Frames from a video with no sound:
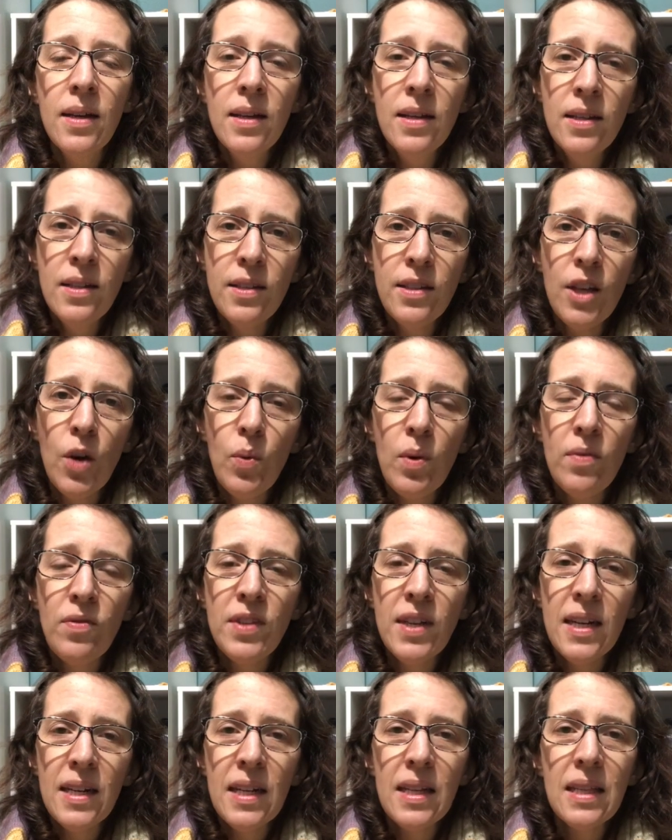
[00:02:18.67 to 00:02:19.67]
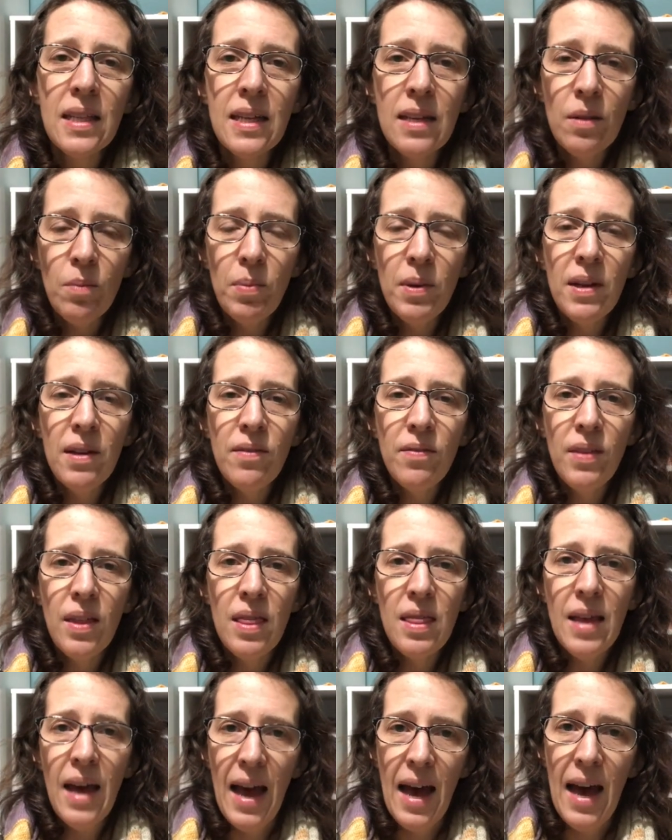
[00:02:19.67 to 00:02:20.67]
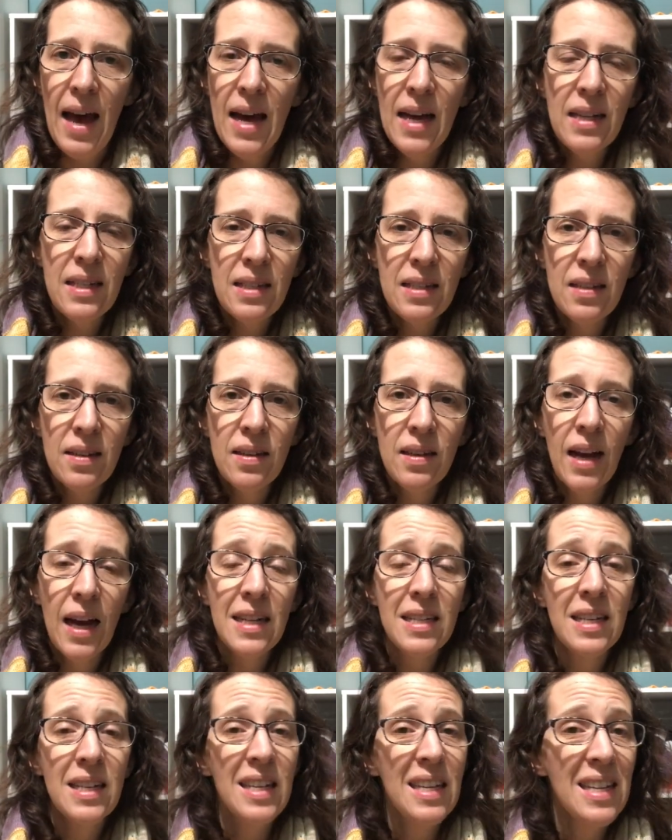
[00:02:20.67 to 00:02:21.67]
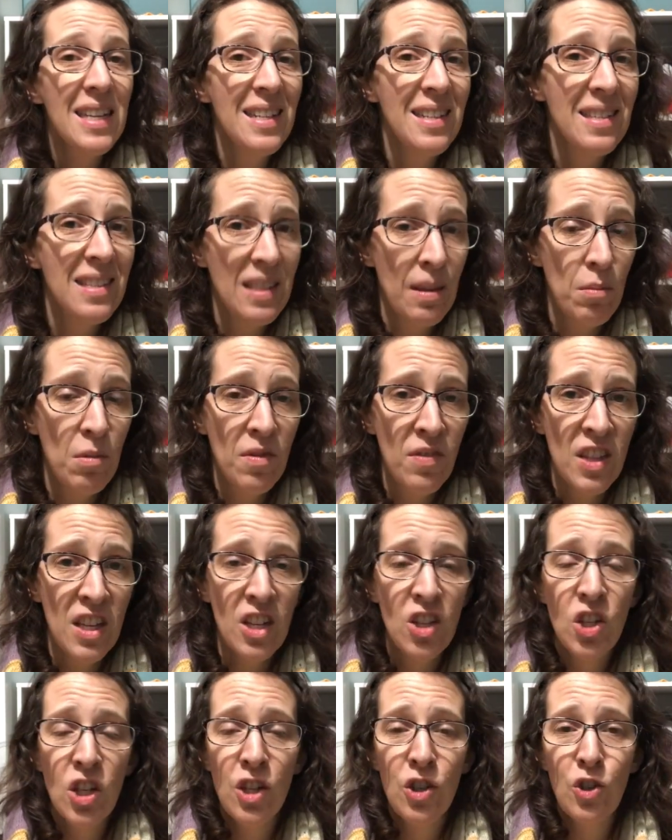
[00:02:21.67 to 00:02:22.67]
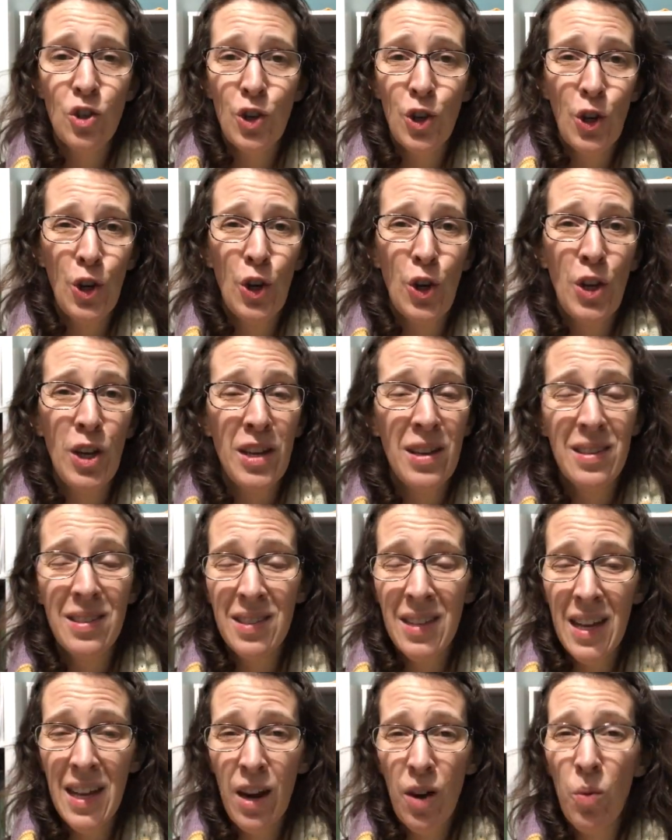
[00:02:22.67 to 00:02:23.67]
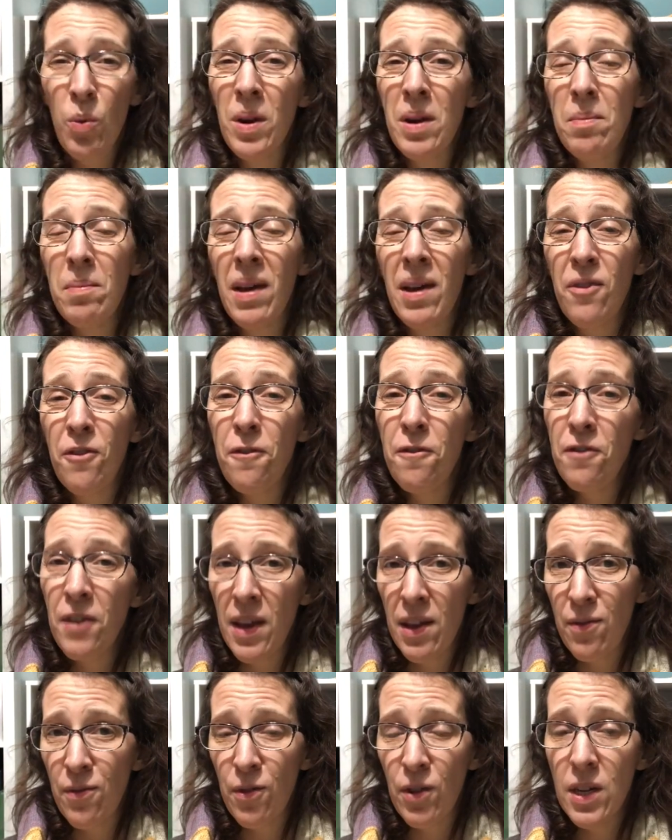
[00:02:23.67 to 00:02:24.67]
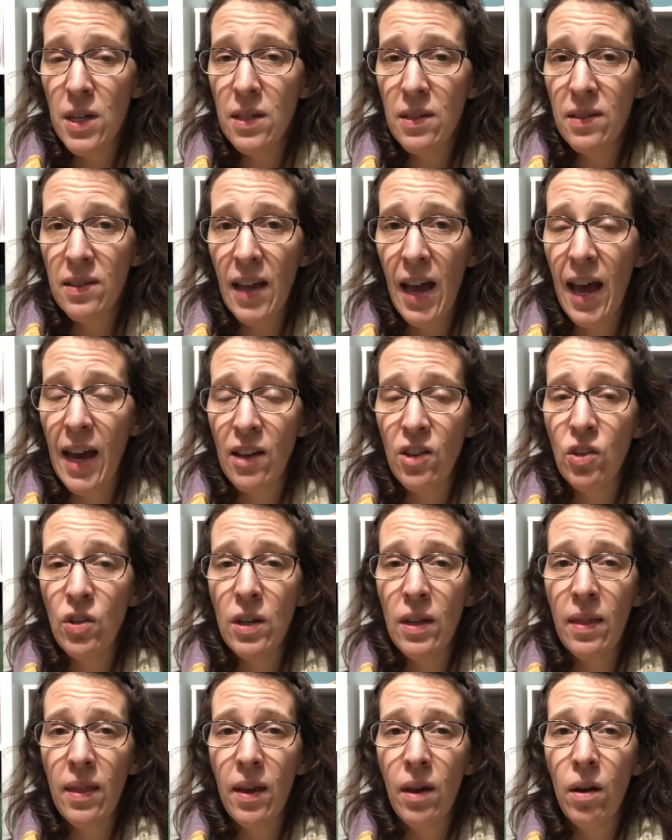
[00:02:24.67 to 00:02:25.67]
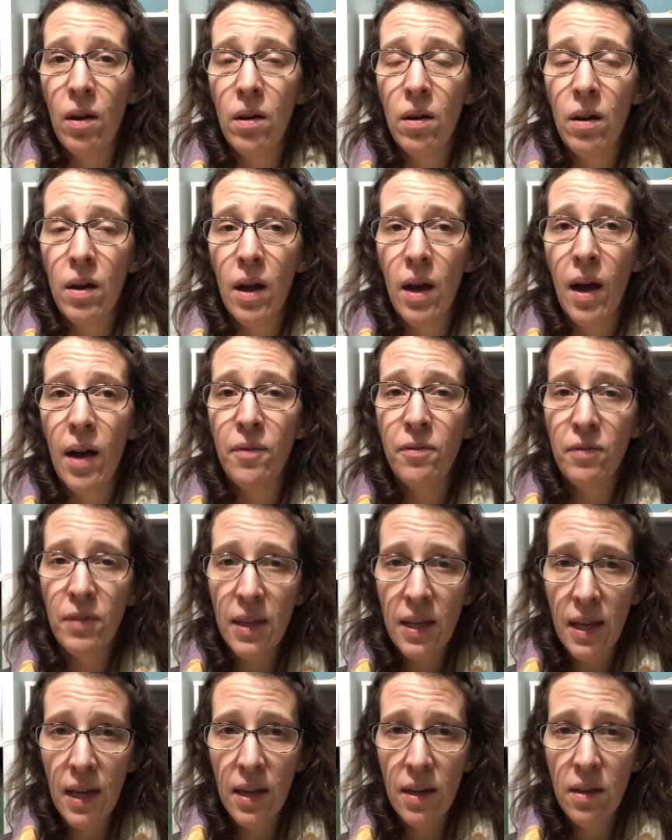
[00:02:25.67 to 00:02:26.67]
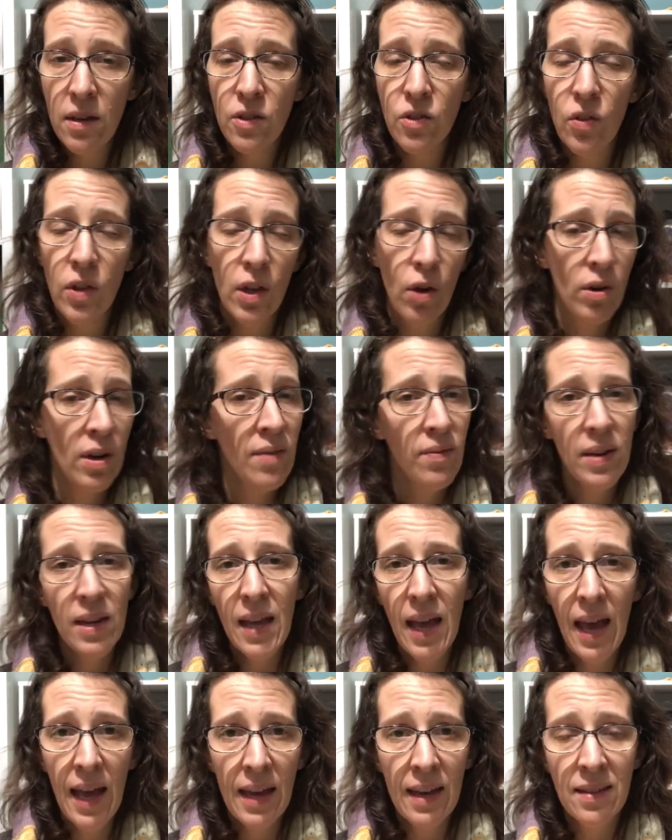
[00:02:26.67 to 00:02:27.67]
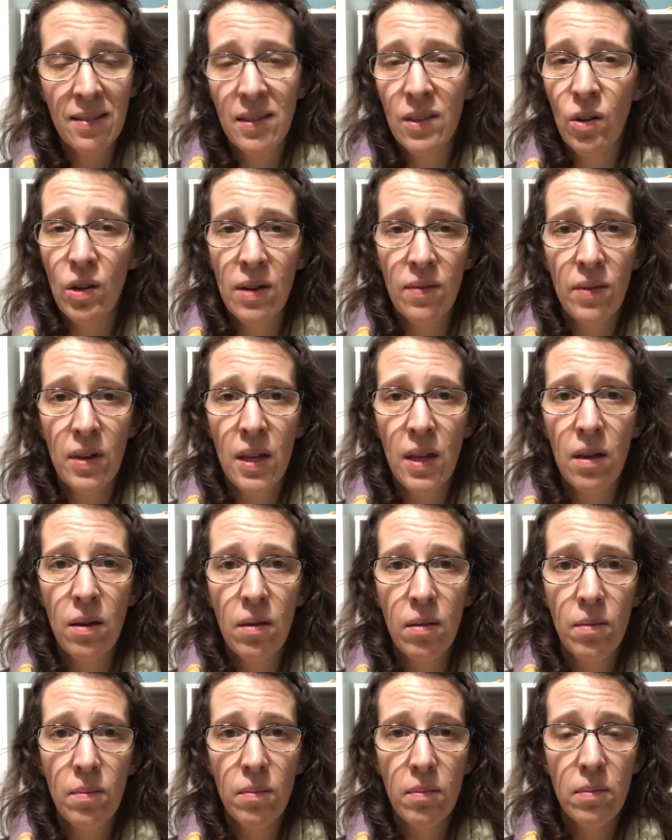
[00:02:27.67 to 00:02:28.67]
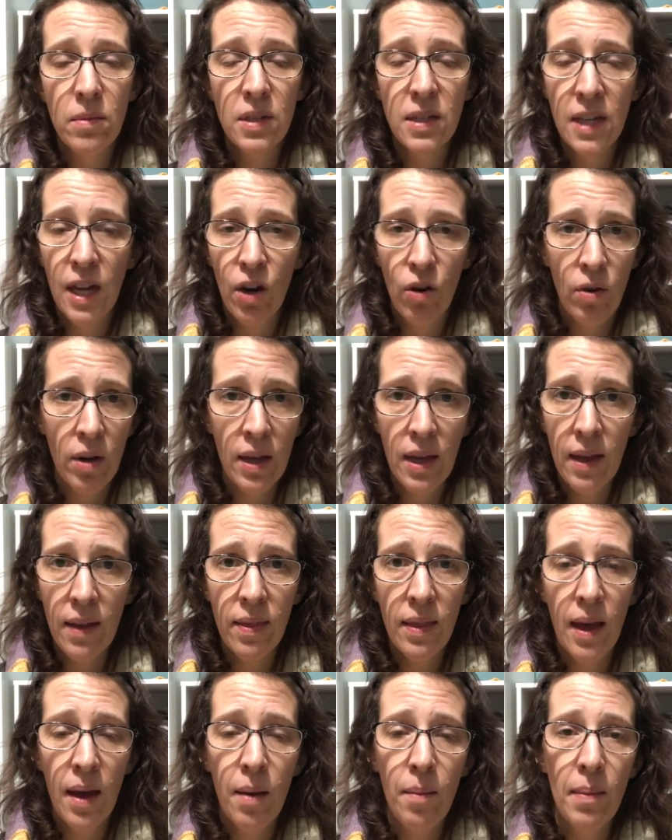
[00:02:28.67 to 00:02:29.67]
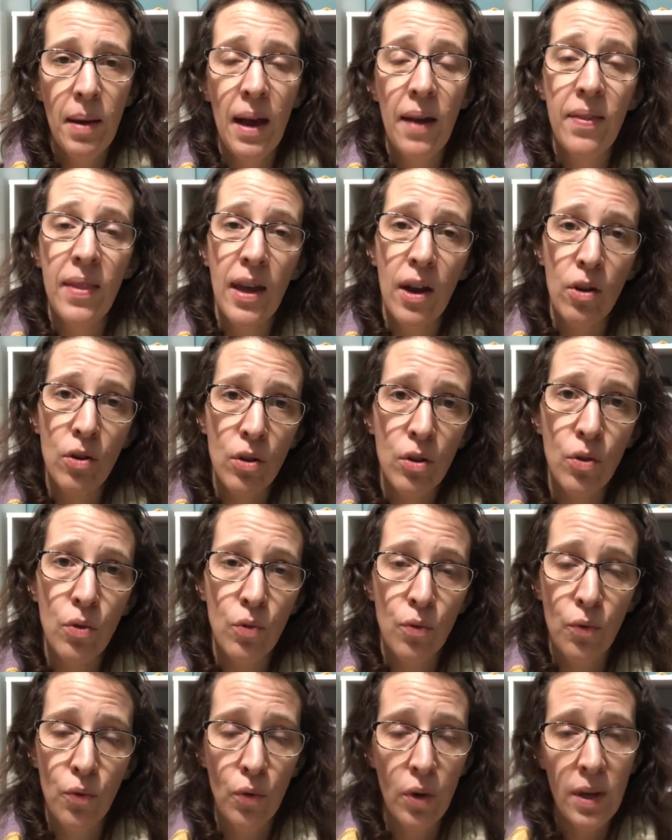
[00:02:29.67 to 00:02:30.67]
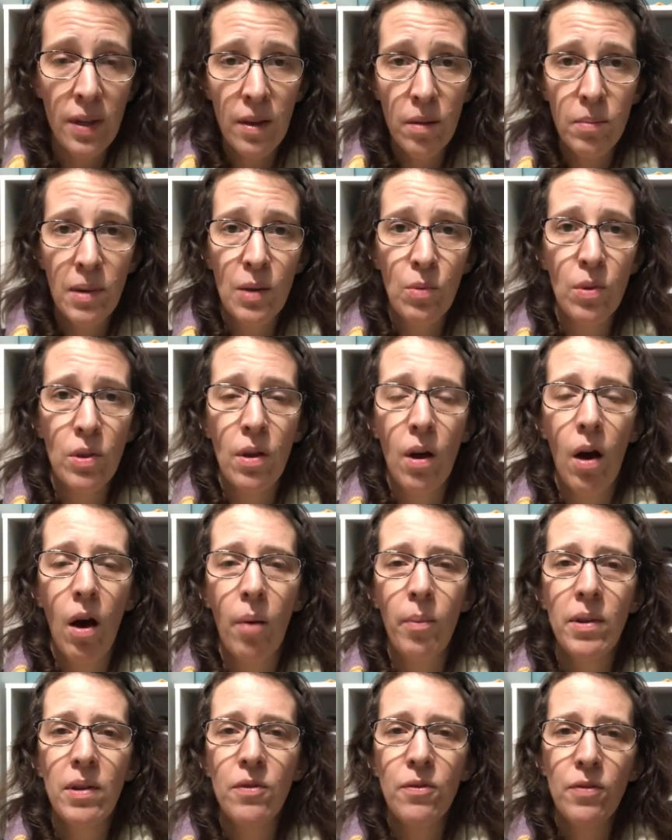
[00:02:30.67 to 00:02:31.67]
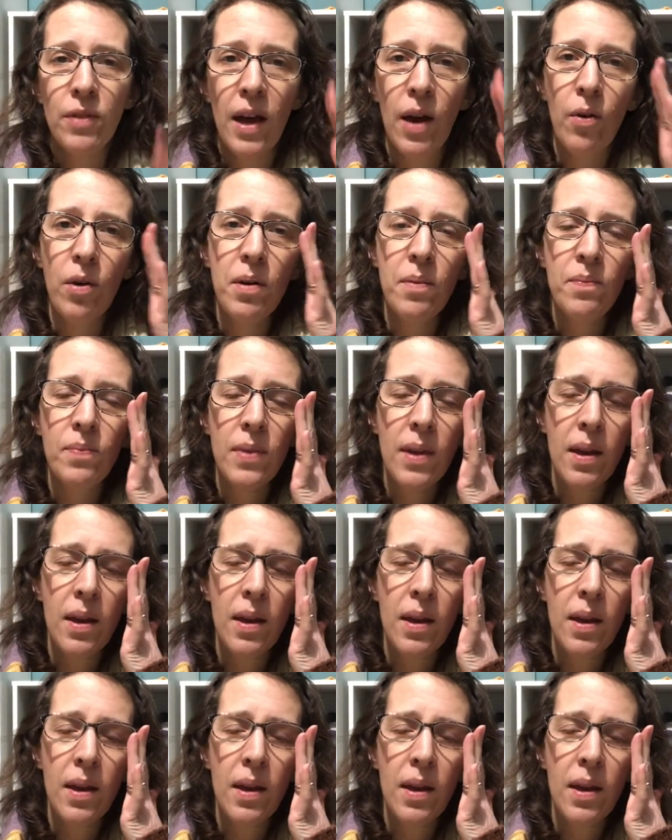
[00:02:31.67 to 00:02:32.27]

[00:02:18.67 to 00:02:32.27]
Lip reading: So we've done a little bit of that. I did eat some of the ginger cookies. They are one of my favorites, actually. They're vegan, so they don't have any eggs, they don't have any dairy in them, and they are gluten-free. They're made with almond flour.